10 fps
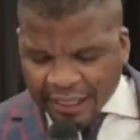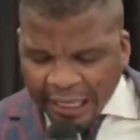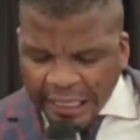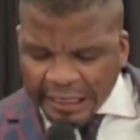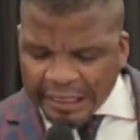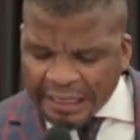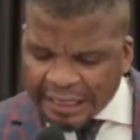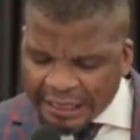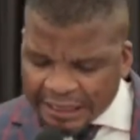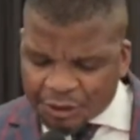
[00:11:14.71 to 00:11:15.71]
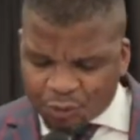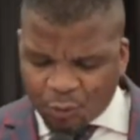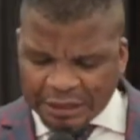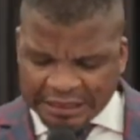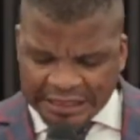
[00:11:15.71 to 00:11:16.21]
And it
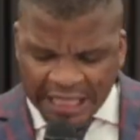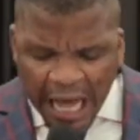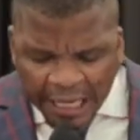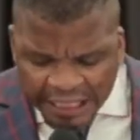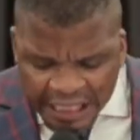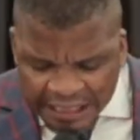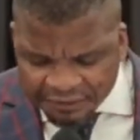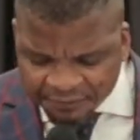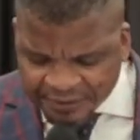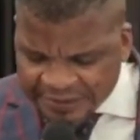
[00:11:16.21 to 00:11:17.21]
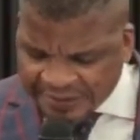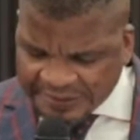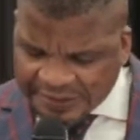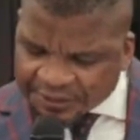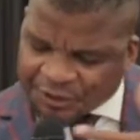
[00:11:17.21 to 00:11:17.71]
was done after the
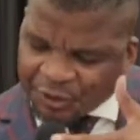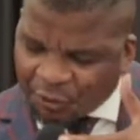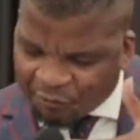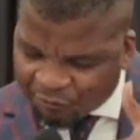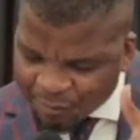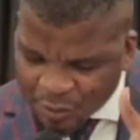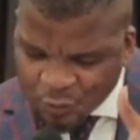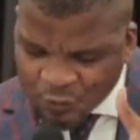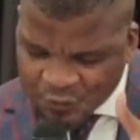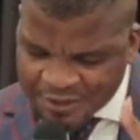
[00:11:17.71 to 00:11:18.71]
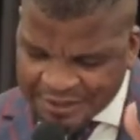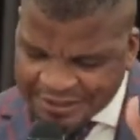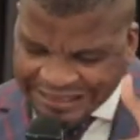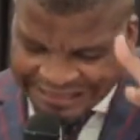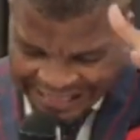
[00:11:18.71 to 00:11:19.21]
death of Moses,
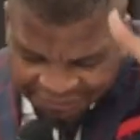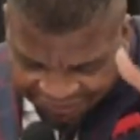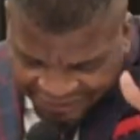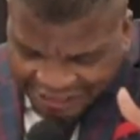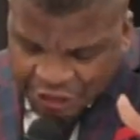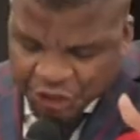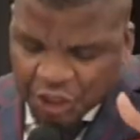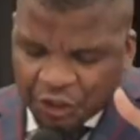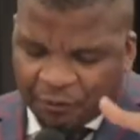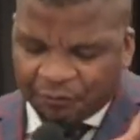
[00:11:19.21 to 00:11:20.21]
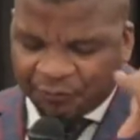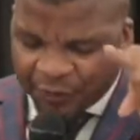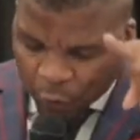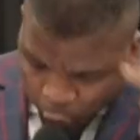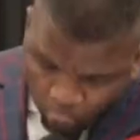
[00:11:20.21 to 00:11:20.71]
the servant of
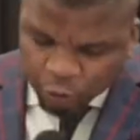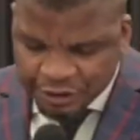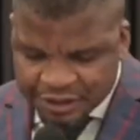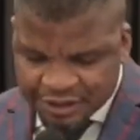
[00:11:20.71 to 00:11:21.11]
the Lord,